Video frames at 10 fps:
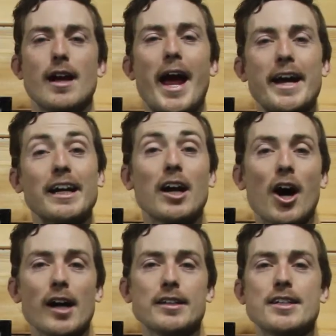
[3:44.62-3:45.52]
A
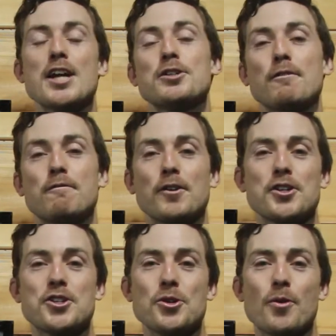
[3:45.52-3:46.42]
cut is
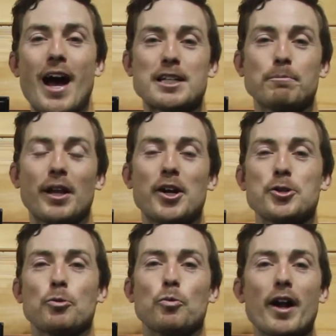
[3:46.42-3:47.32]
referred to as players
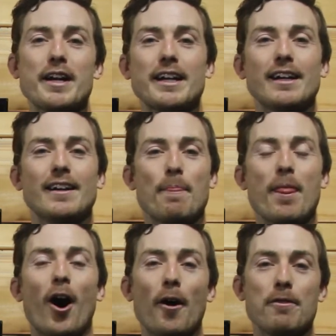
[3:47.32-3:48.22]
running
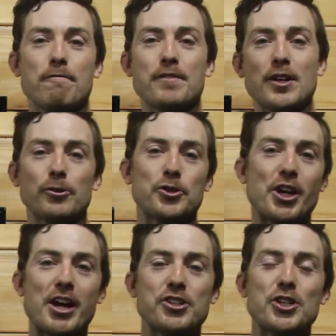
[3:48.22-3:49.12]
on the field,
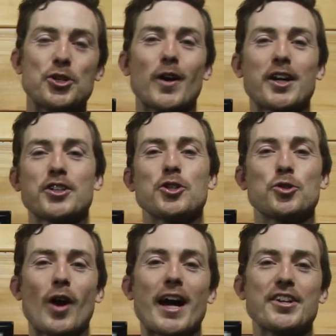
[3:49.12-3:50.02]
changing direction,
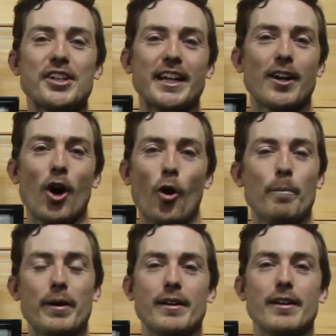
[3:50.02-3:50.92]
trying to get
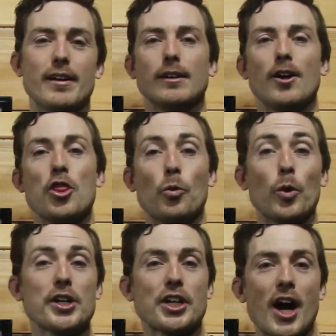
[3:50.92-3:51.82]
open. The
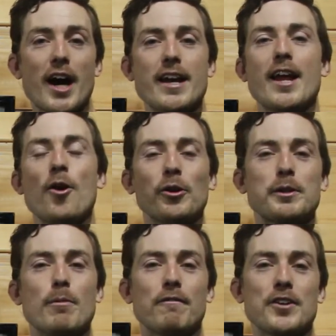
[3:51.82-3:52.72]
word cut in
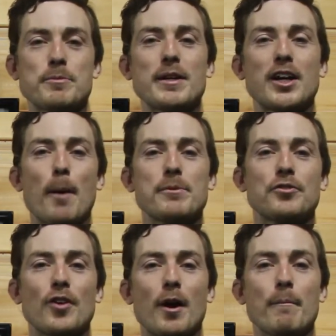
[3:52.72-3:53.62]
ultimate Frisbee comes
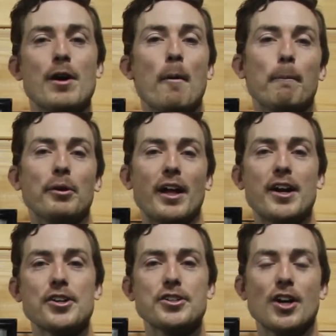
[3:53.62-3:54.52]
from
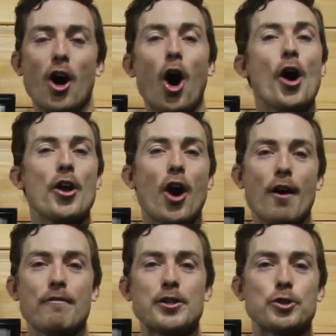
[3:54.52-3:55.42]
players on
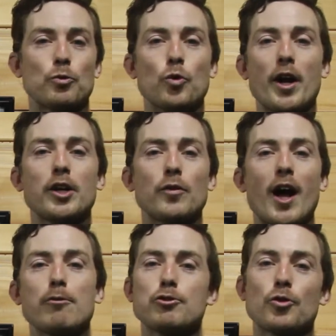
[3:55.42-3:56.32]
offense running
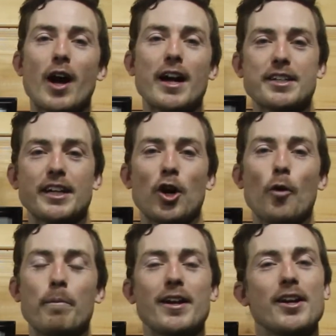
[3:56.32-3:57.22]
around trying to get
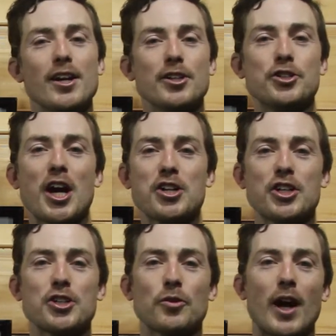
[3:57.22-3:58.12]
open,
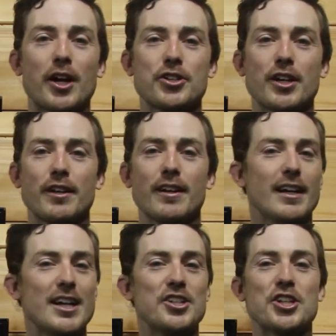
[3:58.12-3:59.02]
changing direction,
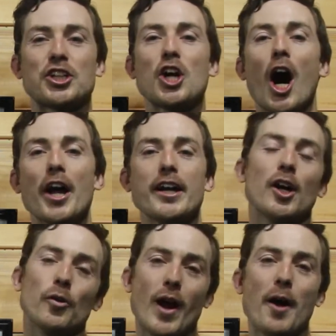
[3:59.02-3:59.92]
just cutting
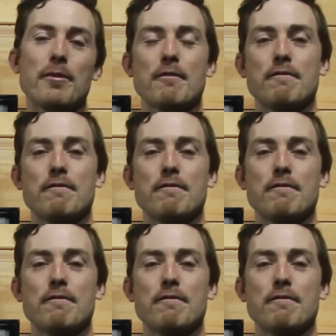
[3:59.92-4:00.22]
around the